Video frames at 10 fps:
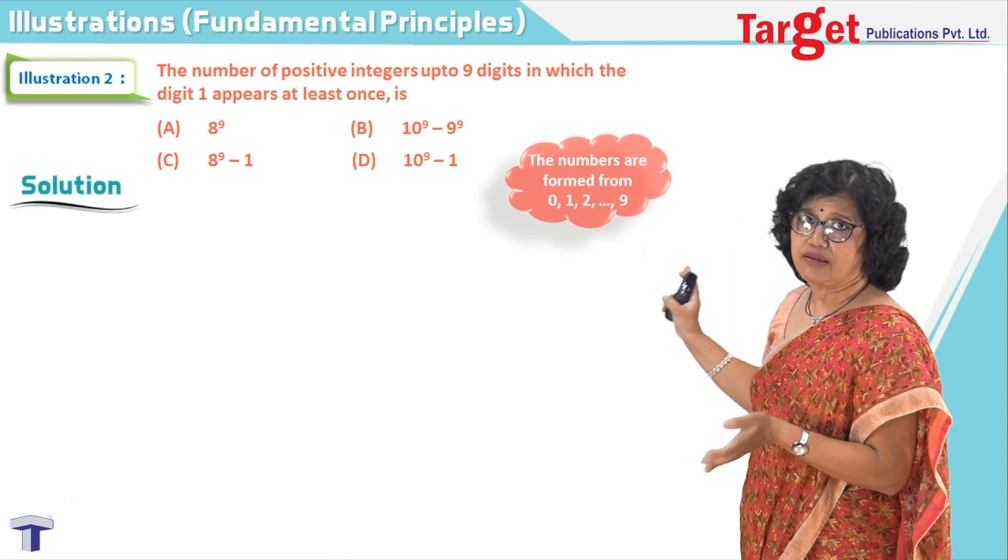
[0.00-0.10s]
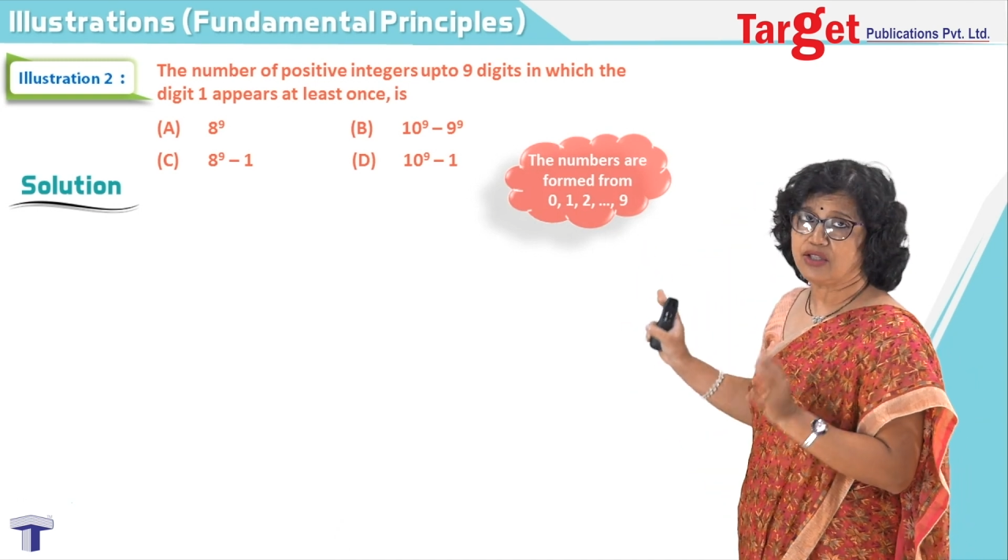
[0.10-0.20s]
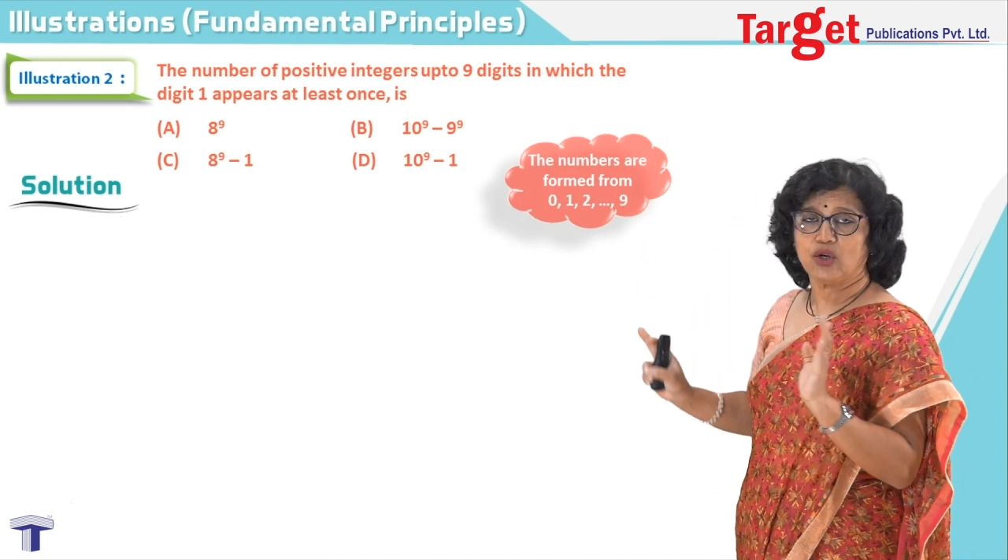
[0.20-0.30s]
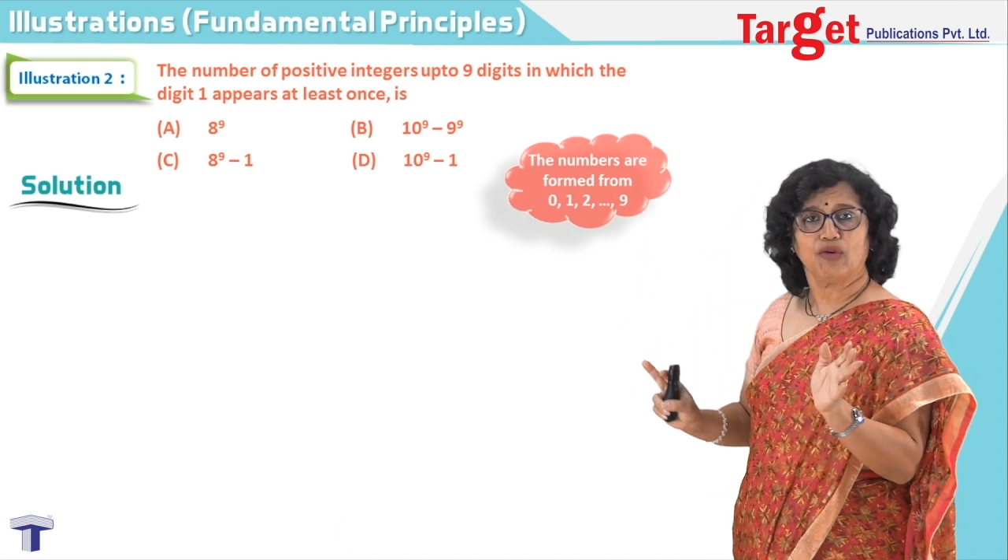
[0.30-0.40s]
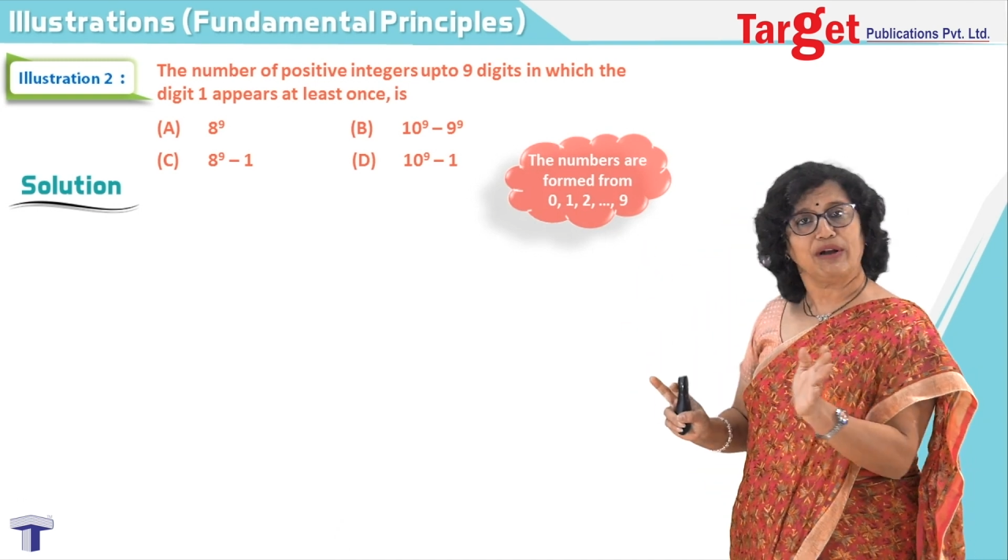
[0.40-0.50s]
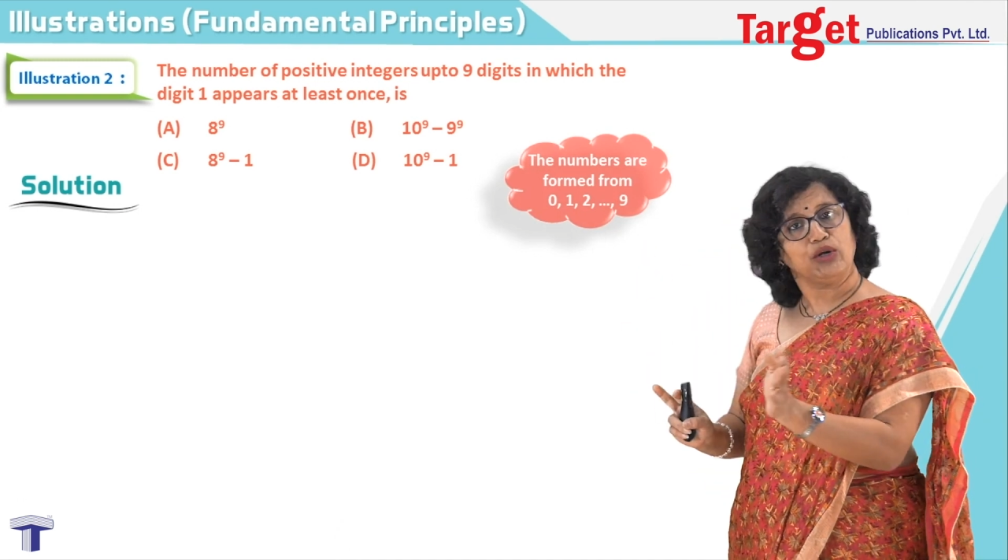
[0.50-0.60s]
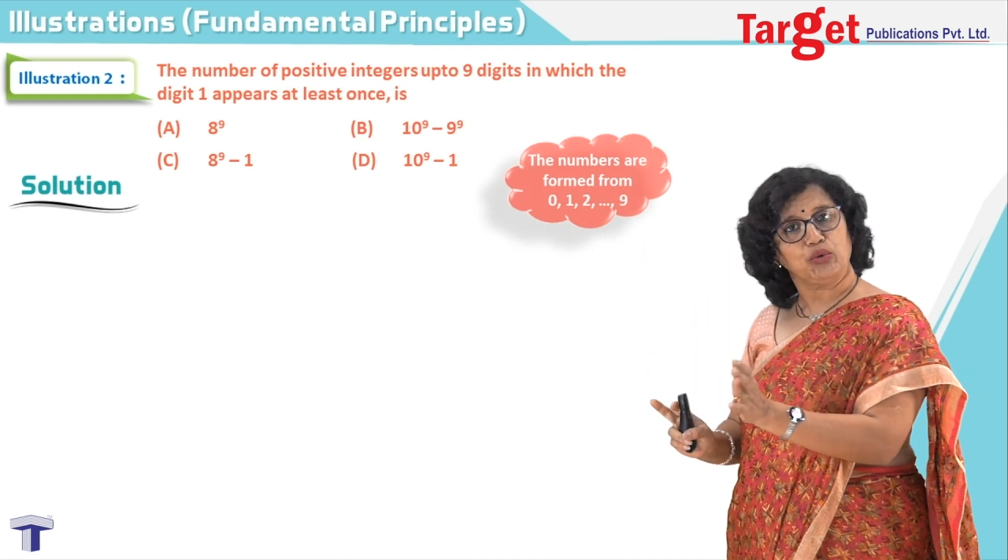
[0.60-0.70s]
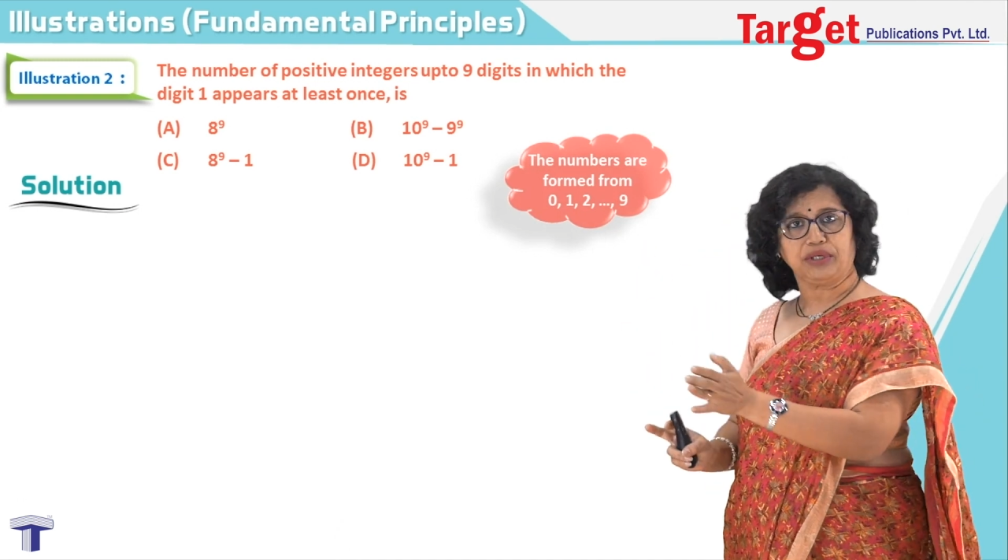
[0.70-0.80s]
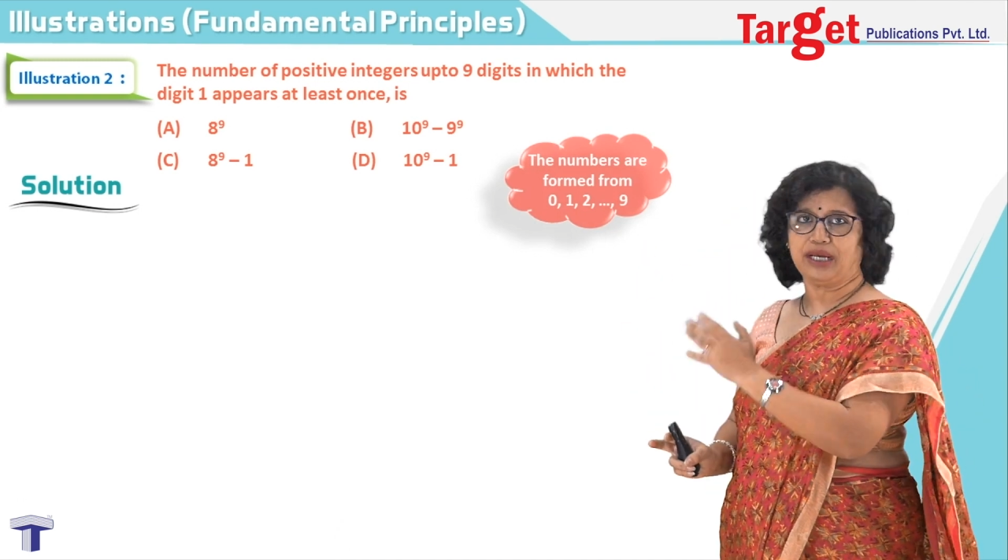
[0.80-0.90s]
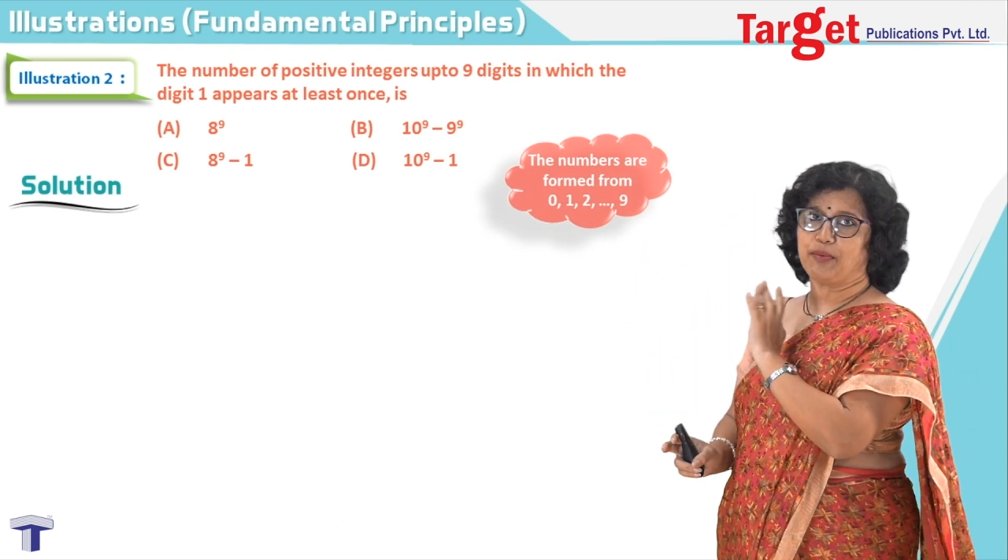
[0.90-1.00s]
0, 1,
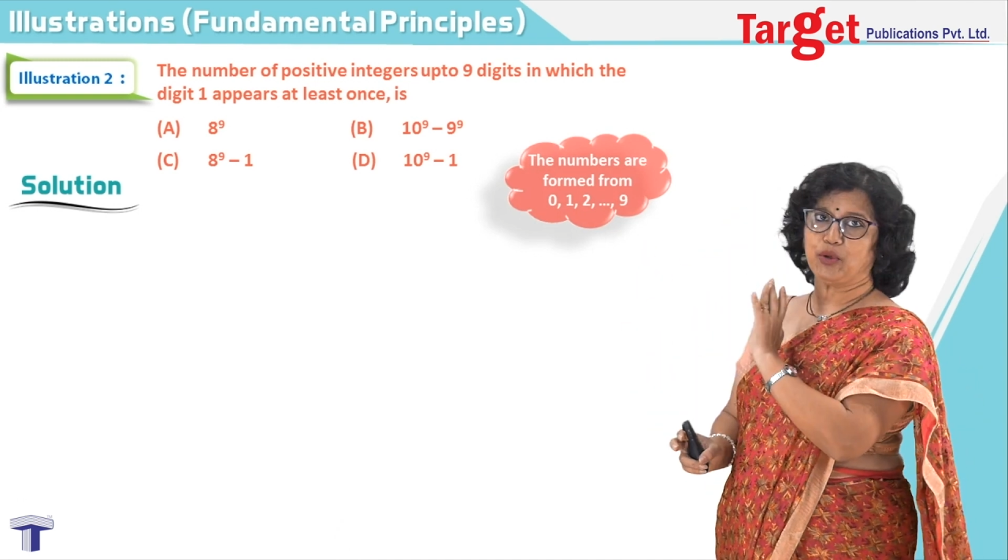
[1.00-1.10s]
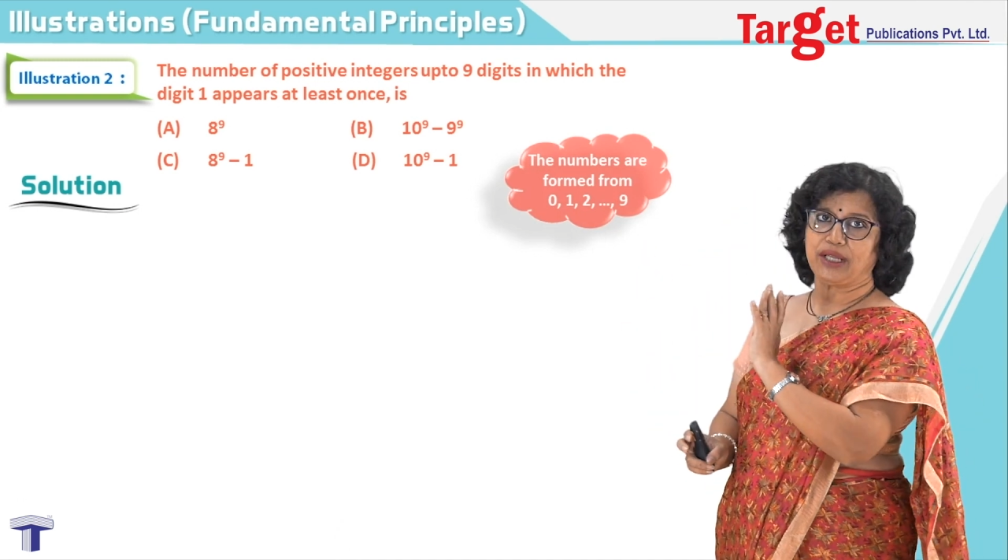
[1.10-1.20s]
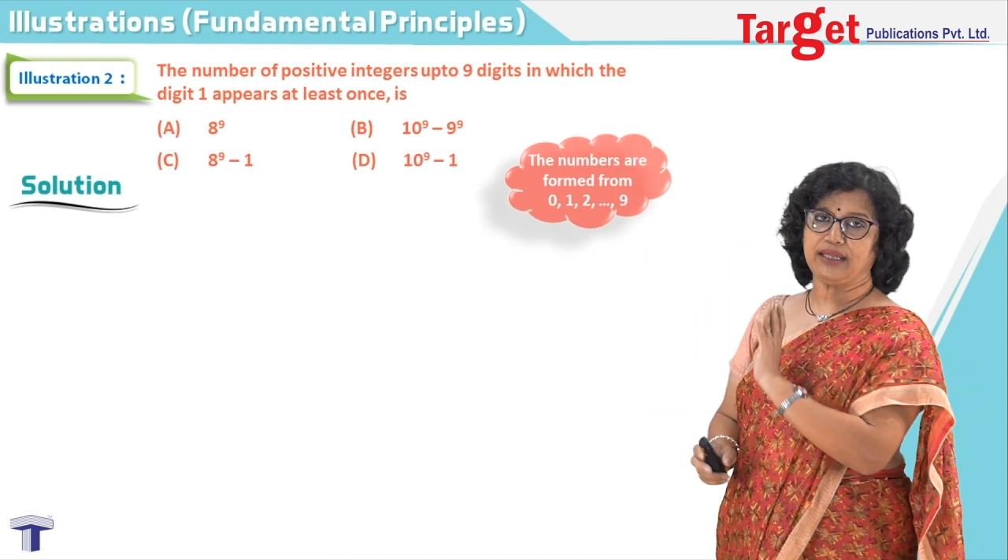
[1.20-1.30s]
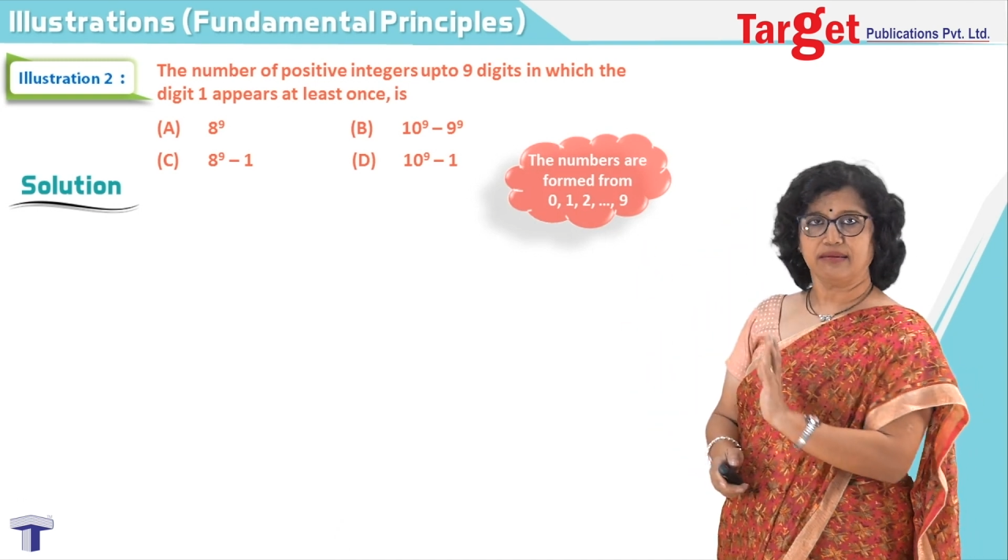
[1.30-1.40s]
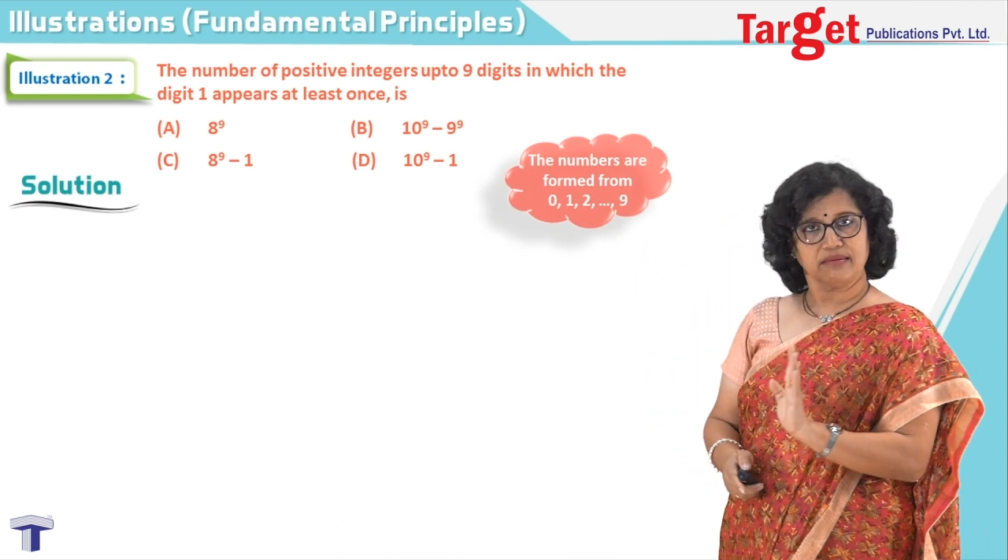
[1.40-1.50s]
2, 3 up to 9.